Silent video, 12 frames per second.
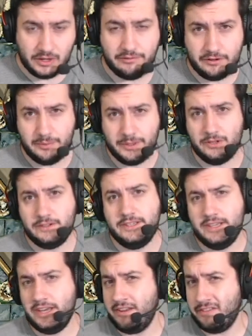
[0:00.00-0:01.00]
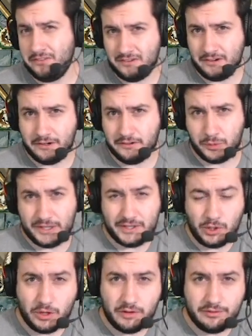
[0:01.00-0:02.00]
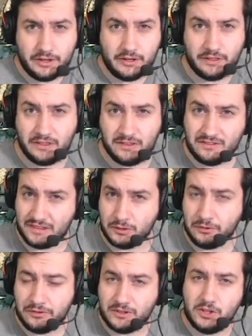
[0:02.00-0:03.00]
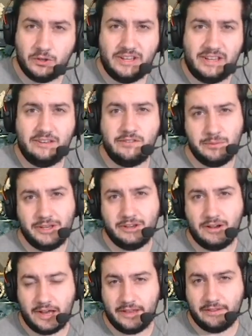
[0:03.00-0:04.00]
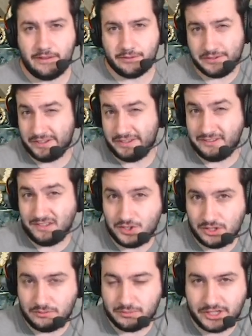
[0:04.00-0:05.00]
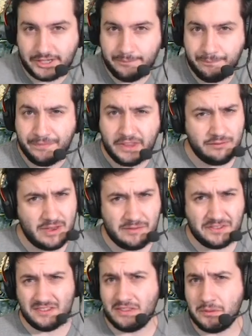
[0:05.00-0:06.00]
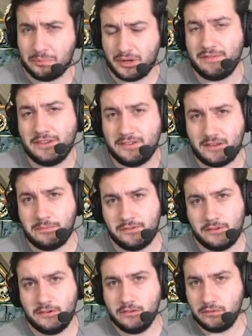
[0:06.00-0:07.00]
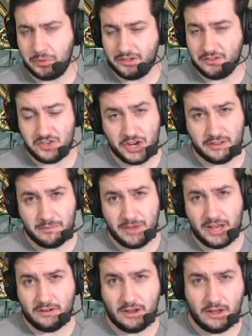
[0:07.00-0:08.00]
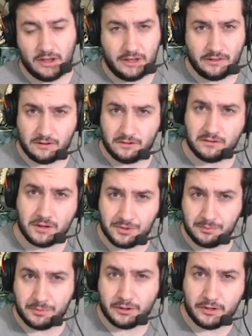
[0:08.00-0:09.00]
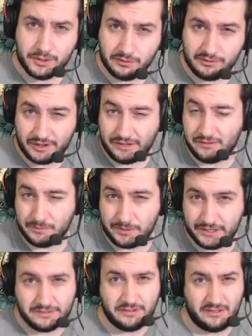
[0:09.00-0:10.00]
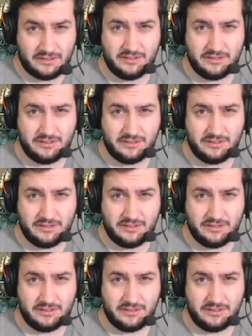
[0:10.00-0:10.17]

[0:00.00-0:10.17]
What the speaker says: Fittipaldi, and in this series we go over the skills that you need to be a high-level TCG player. If you haven't seen the previous episodes, please check them out. In the description below you'll find some links.